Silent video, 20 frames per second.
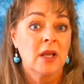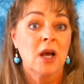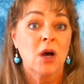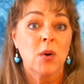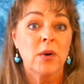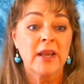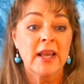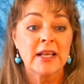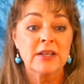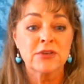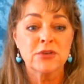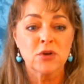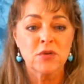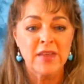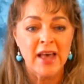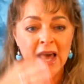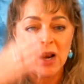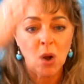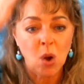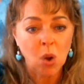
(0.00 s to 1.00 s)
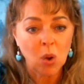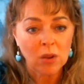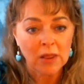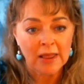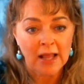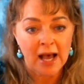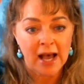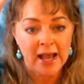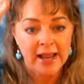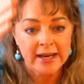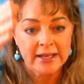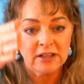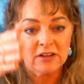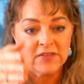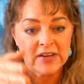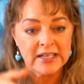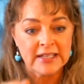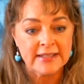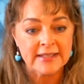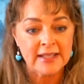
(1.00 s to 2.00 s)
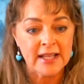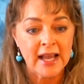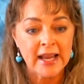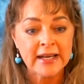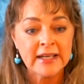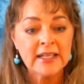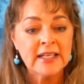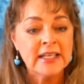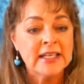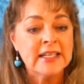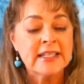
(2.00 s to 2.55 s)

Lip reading: Okay, so that whole line, the Venus line,